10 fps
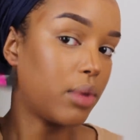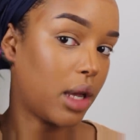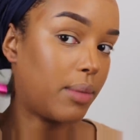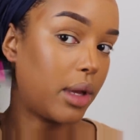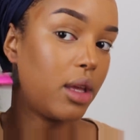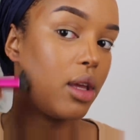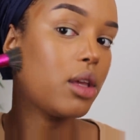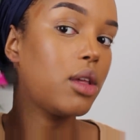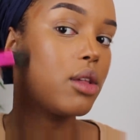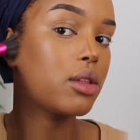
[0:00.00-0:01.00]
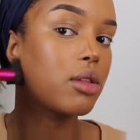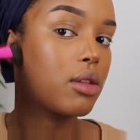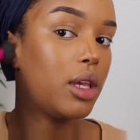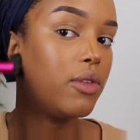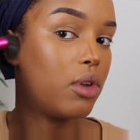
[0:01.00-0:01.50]
by my ears,
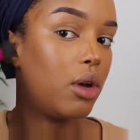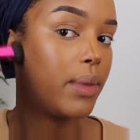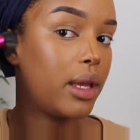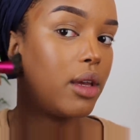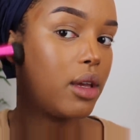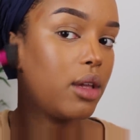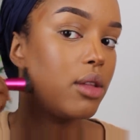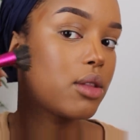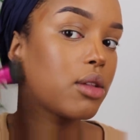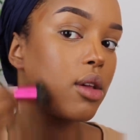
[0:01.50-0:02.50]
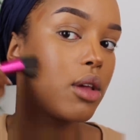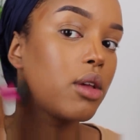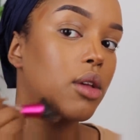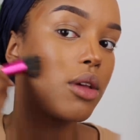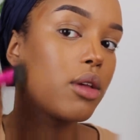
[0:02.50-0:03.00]
even on my ears.
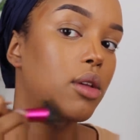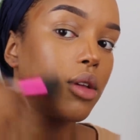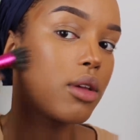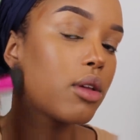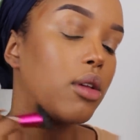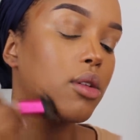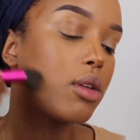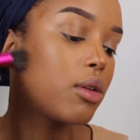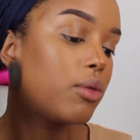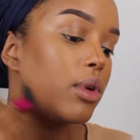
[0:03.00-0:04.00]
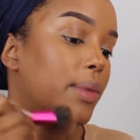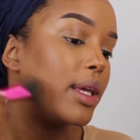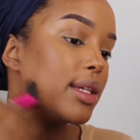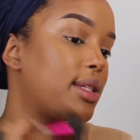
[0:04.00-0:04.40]
I want to make it